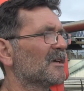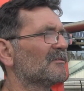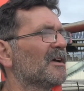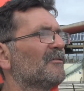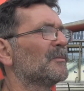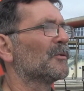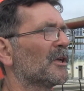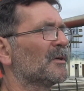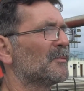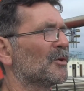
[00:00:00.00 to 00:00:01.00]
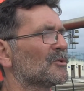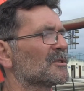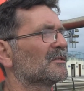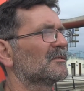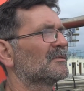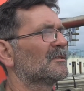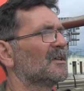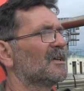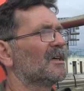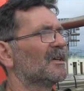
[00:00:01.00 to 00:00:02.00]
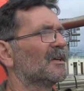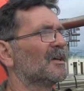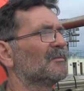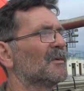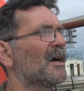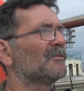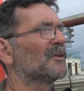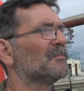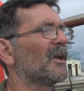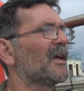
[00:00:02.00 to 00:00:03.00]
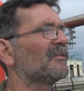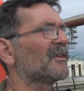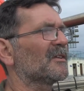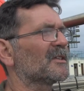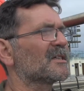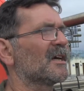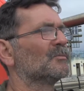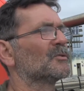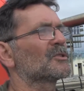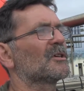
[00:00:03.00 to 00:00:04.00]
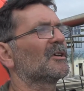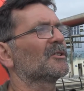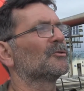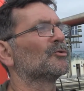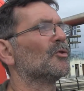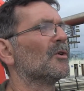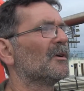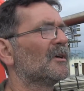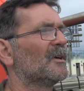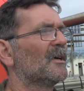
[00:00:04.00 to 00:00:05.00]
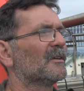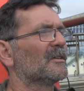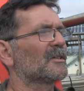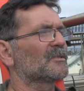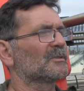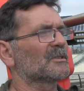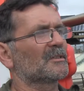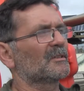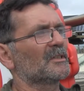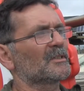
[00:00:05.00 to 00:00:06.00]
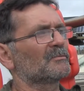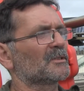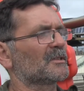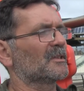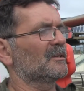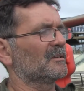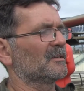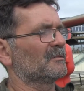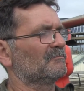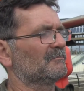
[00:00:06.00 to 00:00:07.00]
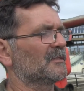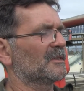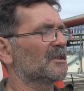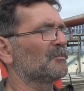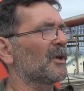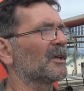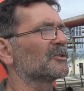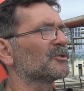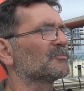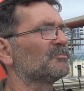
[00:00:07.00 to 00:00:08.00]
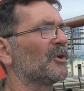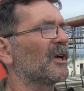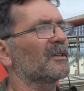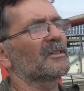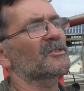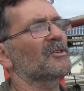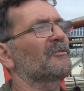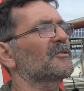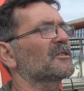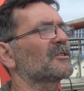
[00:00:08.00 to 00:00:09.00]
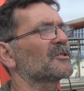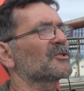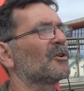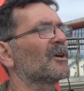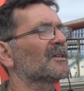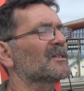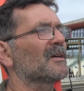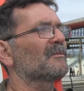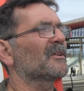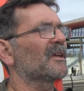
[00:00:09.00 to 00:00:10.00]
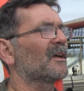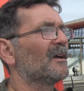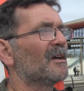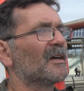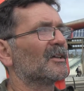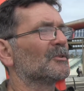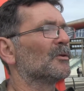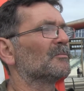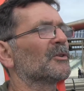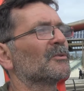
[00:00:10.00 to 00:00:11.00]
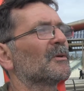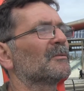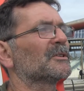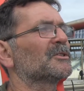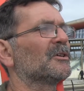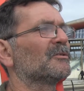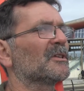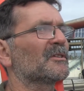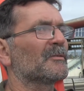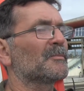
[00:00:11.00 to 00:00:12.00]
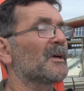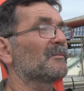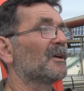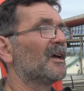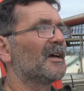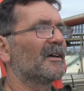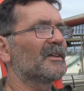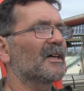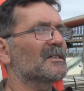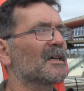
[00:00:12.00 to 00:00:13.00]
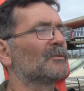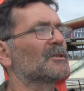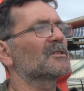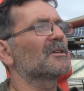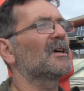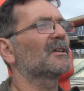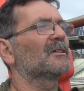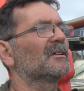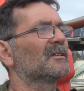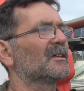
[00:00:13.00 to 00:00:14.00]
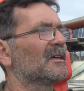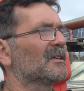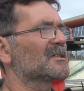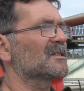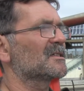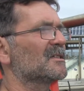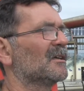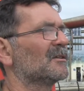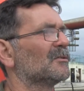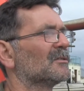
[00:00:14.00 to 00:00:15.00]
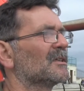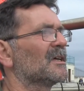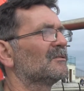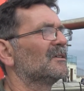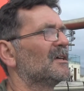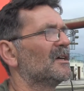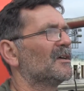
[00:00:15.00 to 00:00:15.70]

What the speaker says: giving everybody a boost, having a belief that the town was starting to grow. This was the plant just breaking the surface of the soil type of thing and opening up opportunities for people. And that's how it started, and it's still going now.